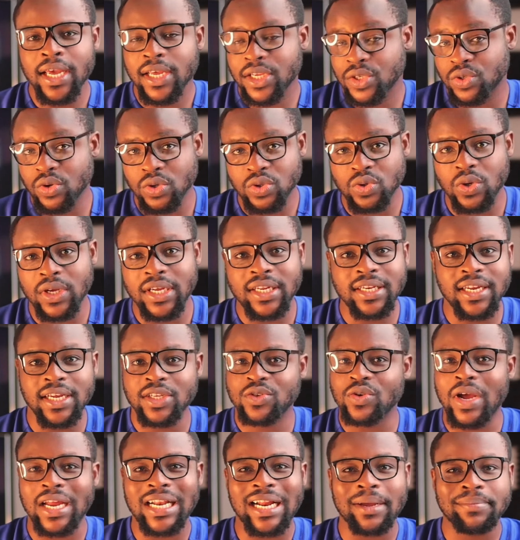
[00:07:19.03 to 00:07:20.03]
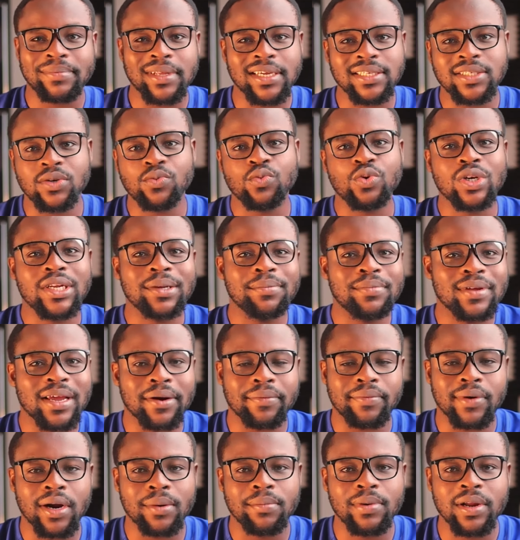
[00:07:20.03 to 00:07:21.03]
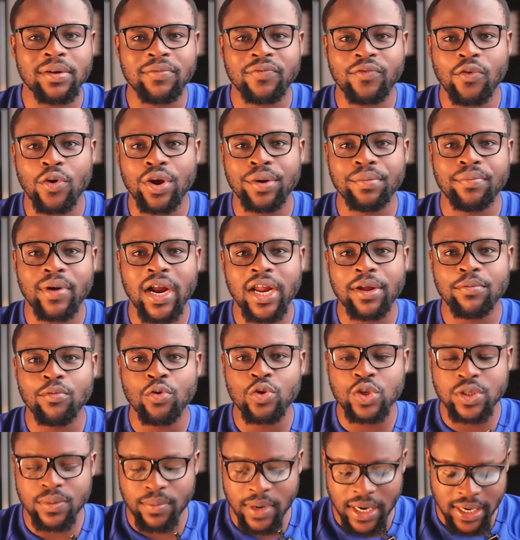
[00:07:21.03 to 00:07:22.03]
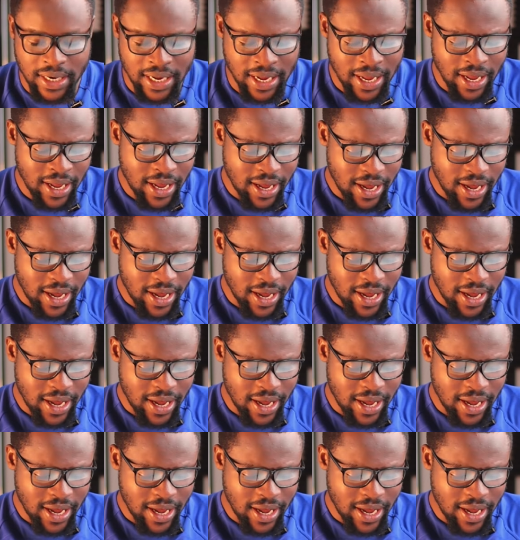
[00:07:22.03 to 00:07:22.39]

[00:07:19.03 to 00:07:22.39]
He's also in there. So adaptation wouldn't be a problem for Ibrahim Osman.